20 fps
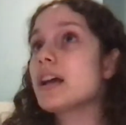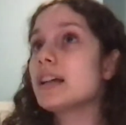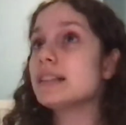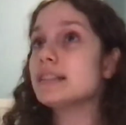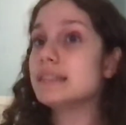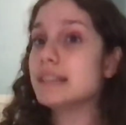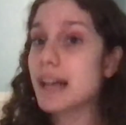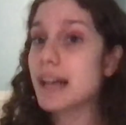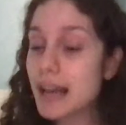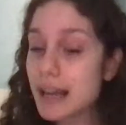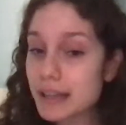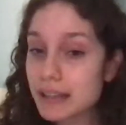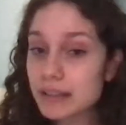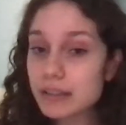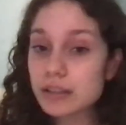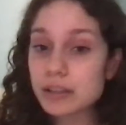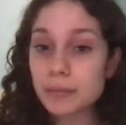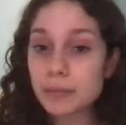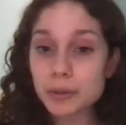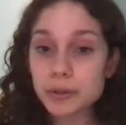
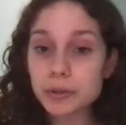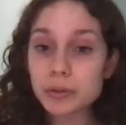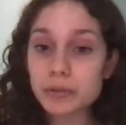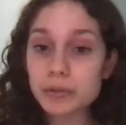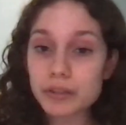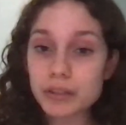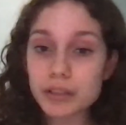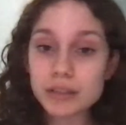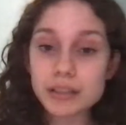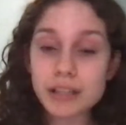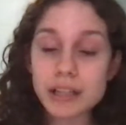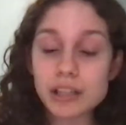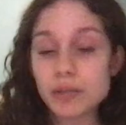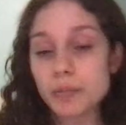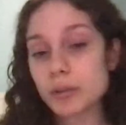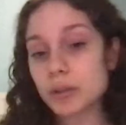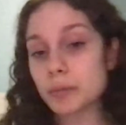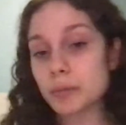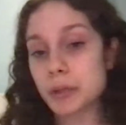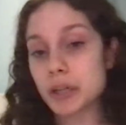then the bundle of His and the
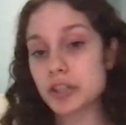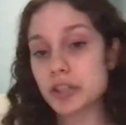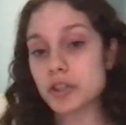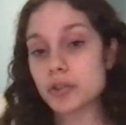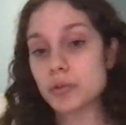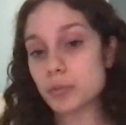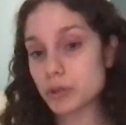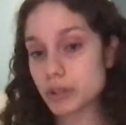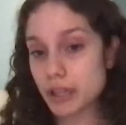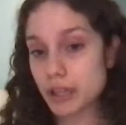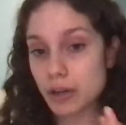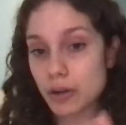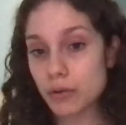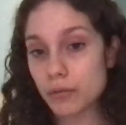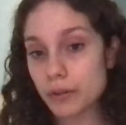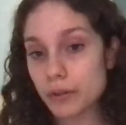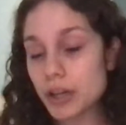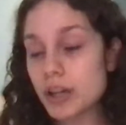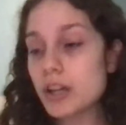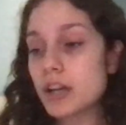bundle branches will take
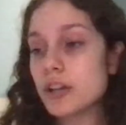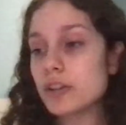over.